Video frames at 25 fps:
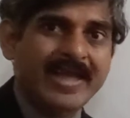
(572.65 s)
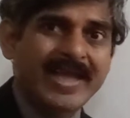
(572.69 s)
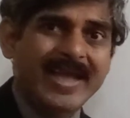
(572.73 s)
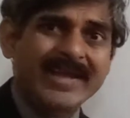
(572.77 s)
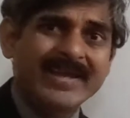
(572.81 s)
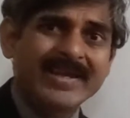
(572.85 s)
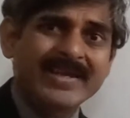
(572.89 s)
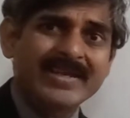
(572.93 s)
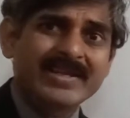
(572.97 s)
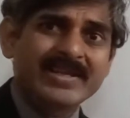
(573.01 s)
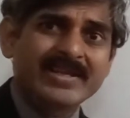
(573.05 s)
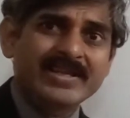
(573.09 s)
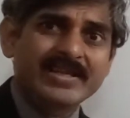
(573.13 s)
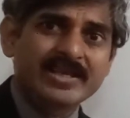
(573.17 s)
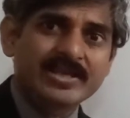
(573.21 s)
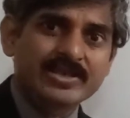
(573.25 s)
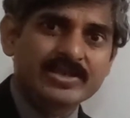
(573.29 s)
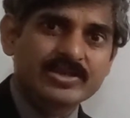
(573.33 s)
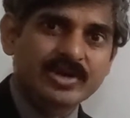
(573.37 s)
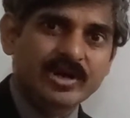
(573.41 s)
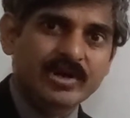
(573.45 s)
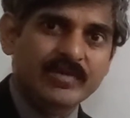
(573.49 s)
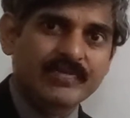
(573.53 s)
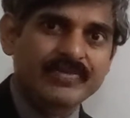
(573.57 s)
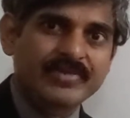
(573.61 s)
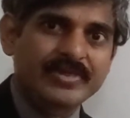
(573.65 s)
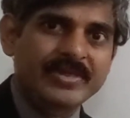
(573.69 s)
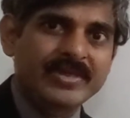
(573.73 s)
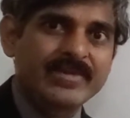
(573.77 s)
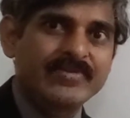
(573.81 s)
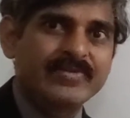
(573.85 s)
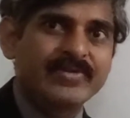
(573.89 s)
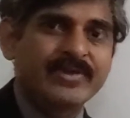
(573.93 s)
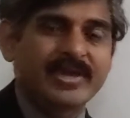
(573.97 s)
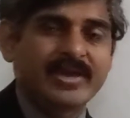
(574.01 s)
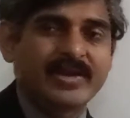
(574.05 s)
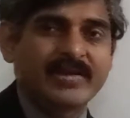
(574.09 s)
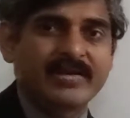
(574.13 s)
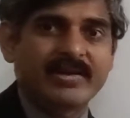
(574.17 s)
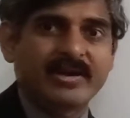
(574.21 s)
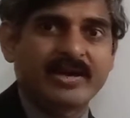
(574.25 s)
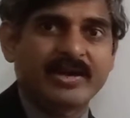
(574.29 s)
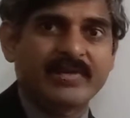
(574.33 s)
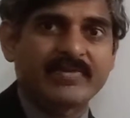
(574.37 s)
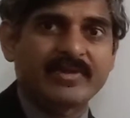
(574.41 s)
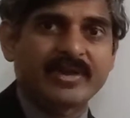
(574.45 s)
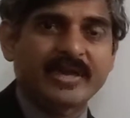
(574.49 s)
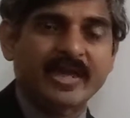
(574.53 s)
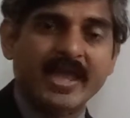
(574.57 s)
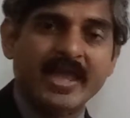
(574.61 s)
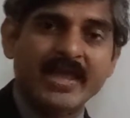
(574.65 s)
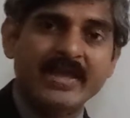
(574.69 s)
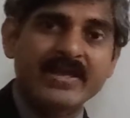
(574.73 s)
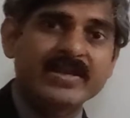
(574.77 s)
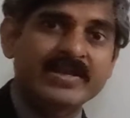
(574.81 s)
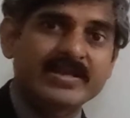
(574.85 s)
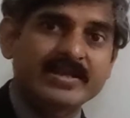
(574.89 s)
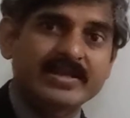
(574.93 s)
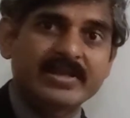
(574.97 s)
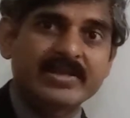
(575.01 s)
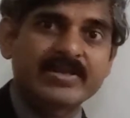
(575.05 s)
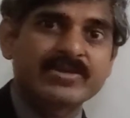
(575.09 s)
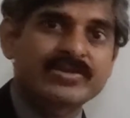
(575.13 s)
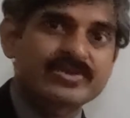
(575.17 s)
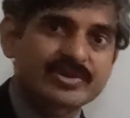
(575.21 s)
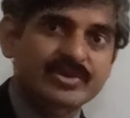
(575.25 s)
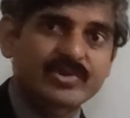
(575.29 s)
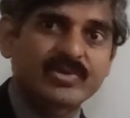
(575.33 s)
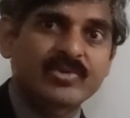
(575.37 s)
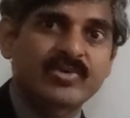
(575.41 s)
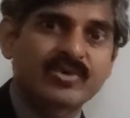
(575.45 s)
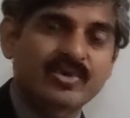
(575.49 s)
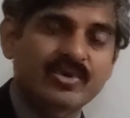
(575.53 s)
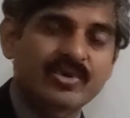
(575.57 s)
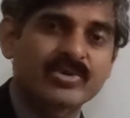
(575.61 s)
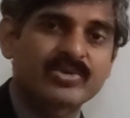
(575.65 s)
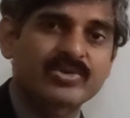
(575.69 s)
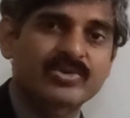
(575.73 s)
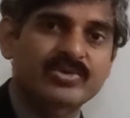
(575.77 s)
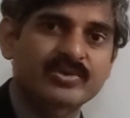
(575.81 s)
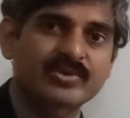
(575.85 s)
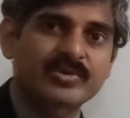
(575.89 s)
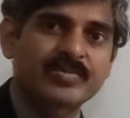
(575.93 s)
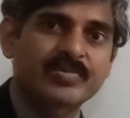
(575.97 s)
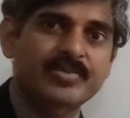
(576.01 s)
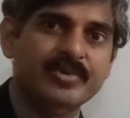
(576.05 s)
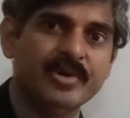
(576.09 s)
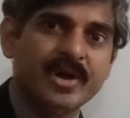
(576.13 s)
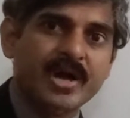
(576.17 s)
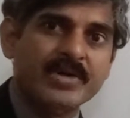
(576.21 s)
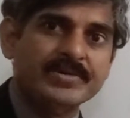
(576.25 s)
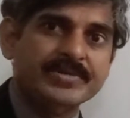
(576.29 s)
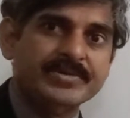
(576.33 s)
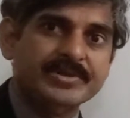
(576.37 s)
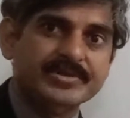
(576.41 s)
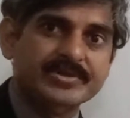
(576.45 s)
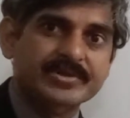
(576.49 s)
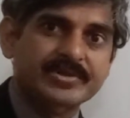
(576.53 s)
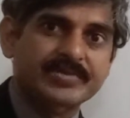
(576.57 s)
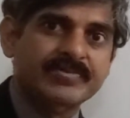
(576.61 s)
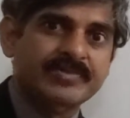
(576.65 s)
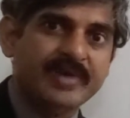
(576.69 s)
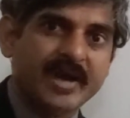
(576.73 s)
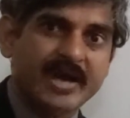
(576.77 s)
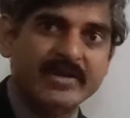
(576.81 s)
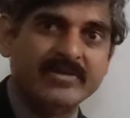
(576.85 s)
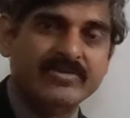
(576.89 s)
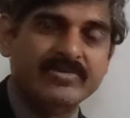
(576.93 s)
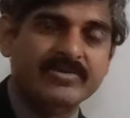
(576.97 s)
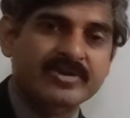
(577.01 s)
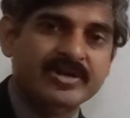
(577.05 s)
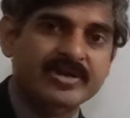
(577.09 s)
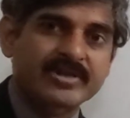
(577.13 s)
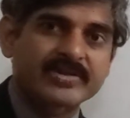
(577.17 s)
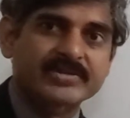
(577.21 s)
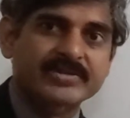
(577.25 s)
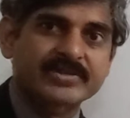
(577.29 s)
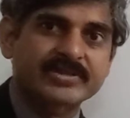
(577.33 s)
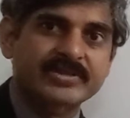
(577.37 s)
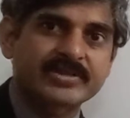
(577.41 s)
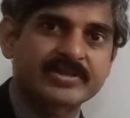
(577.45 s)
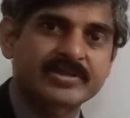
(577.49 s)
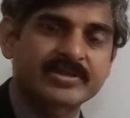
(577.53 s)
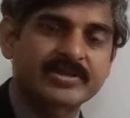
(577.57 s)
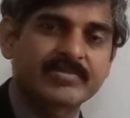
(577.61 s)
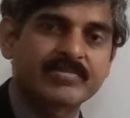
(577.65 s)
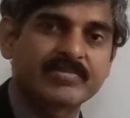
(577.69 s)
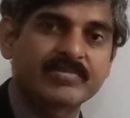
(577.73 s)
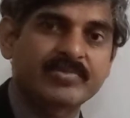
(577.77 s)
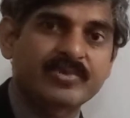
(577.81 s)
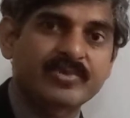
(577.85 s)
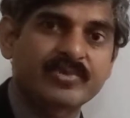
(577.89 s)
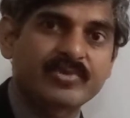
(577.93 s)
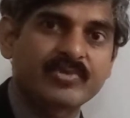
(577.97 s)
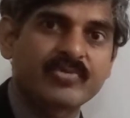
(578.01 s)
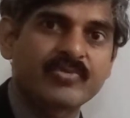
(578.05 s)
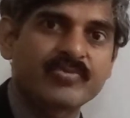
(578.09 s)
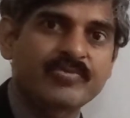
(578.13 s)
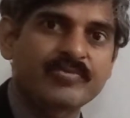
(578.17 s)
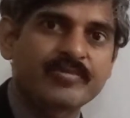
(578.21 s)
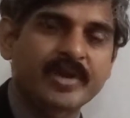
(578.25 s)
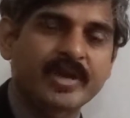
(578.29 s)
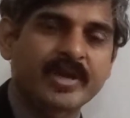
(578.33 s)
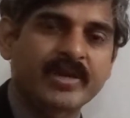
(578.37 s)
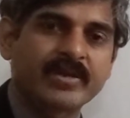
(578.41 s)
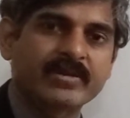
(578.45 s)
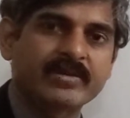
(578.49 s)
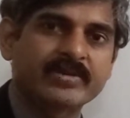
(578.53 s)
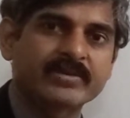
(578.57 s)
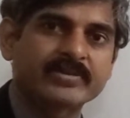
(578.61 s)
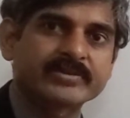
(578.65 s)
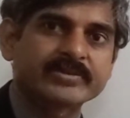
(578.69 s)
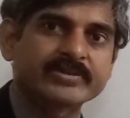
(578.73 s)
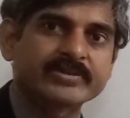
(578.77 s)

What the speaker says: And in each of these areas, again, it needs to go through the process of iteration, improvement,